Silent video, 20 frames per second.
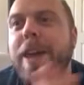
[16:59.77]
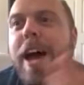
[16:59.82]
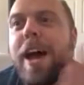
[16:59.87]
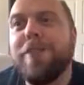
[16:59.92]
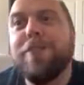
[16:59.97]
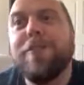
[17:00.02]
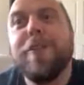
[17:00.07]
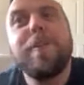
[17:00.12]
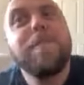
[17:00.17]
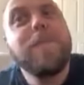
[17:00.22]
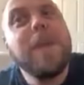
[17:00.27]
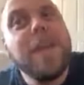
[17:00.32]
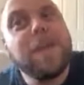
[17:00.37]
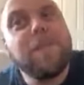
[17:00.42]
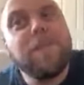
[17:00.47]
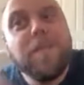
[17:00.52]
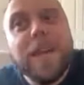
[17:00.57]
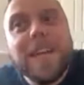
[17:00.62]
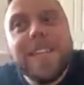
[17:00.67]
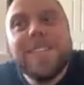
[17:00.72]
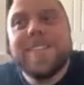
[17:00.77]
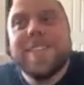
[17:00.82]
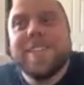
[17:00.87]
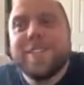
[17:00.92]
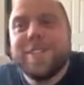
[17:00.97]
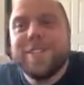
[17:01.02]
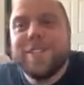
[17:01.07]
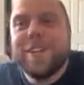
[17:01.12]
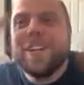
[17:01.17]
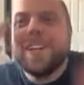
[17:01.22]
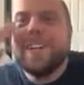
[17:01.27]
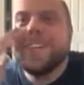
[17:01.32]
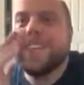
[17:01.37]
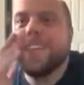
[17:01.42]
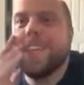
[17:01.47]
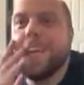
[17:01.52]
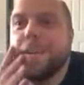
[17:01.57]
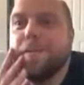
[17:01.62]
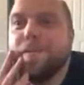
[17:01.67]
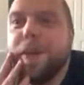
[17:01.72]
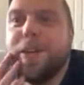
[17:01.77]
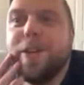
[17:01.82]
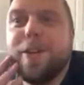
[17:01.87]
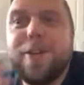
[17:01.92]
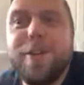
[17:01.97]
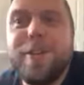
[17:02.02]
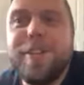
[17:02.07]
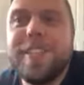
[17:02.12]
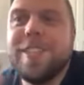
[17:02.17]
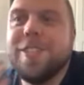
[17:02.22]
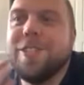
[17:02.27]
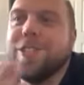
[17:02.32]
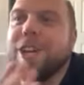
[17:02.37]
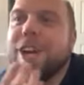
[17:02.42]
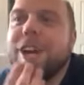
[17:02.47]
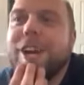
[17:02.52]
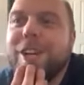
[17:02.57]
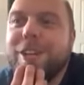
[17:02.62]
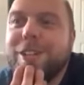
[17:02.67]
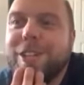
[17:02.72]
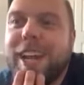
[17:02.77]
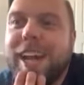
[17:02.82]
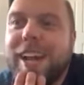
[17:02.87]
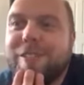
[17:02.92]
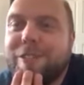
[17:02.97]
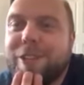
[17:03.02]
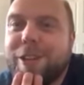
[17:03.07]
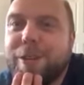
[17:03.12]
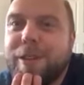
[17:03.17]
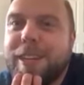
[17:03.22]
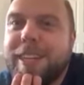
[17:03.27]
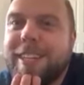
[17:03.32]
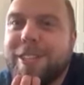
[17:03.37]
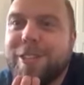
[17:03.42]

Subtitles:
I'm not for big business or anything, but who's in charge after we